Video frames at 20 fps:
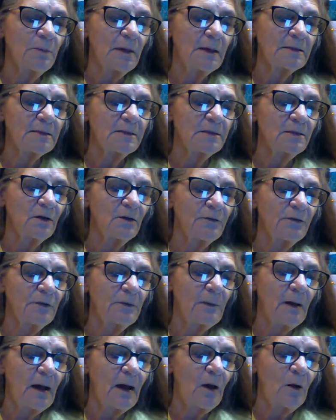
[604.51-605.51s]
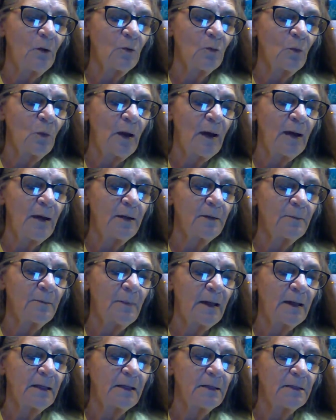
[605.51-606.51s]
myself in my own way and
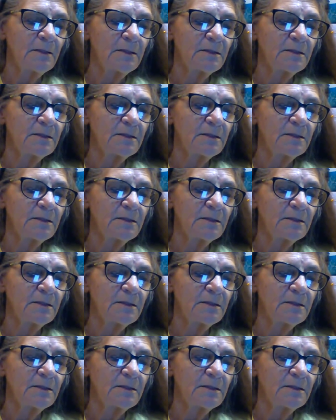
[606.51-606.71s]
making